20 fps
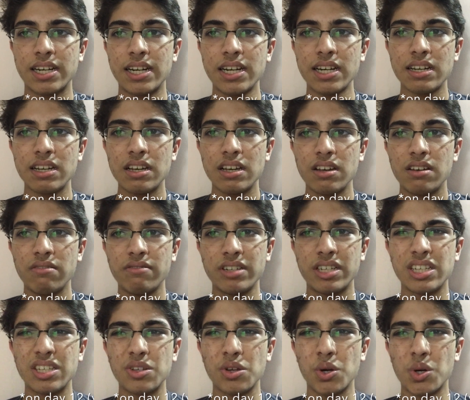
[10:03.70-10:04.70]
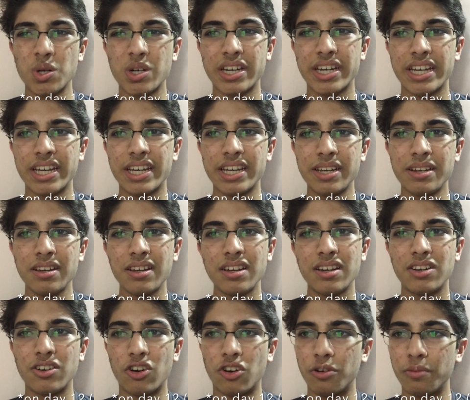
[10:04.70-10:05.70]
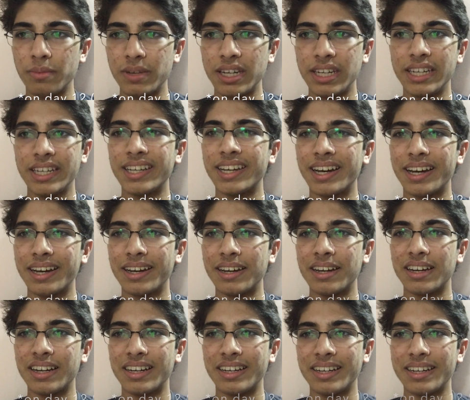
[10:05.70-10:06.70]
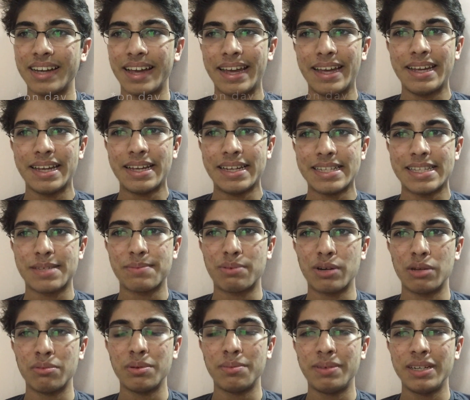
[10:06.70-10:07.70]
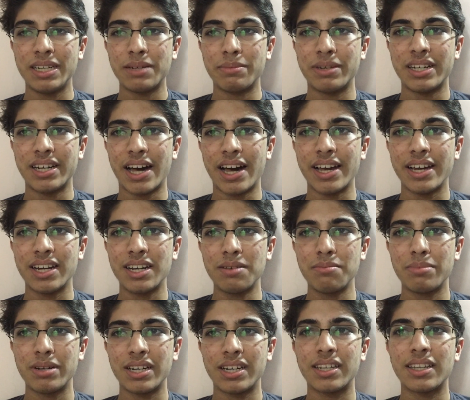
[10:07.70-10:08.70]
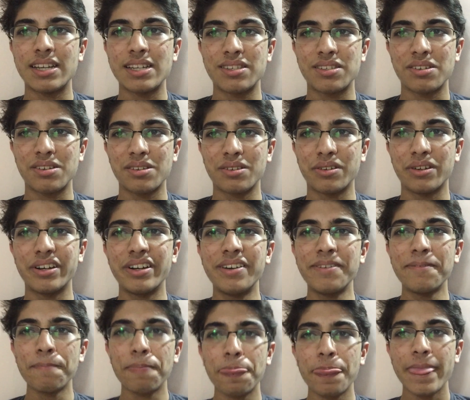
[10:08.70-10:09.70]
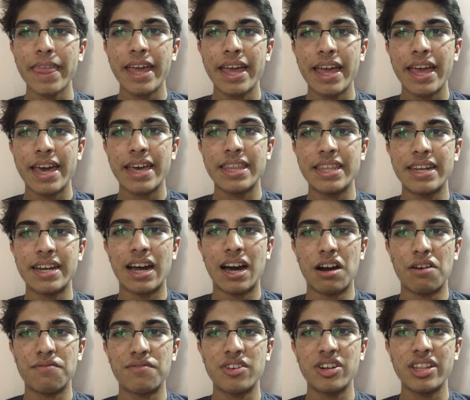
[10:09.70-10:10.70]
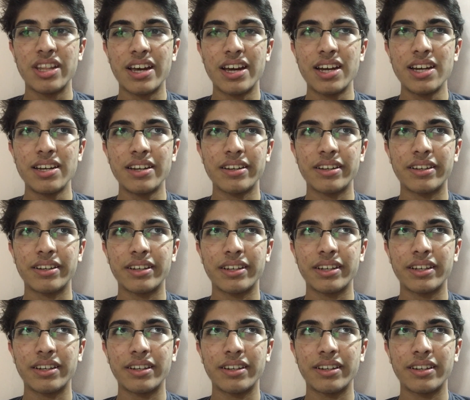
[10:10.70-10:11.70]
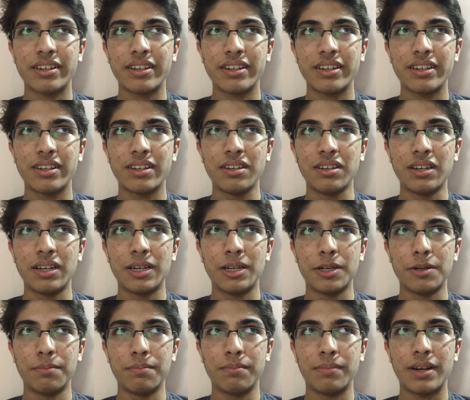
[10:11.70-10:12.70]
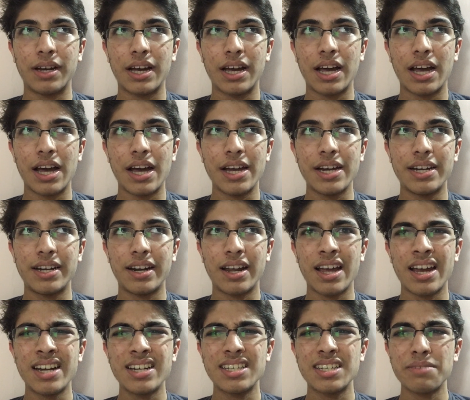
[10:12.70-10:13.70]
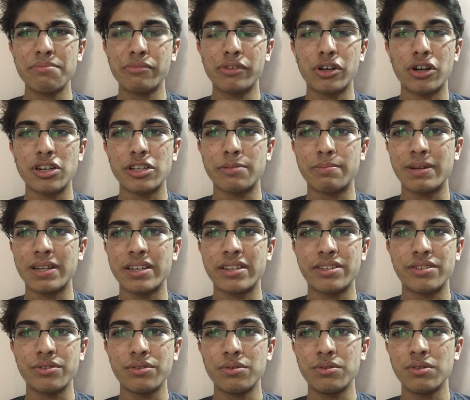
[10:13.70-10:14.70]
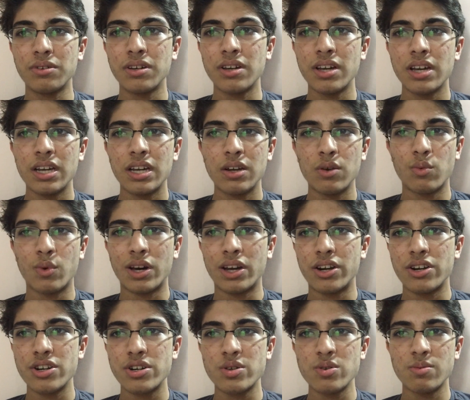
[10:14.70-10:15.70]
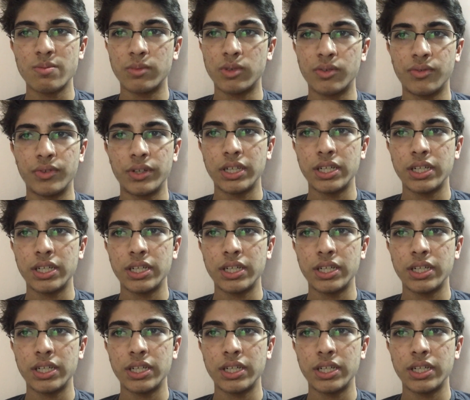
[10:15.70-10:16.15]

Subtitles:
rate, which is okay. Normally, it's probably a bit higher, but that's all good. And then after that, um, I tried some cross plus two, one or two move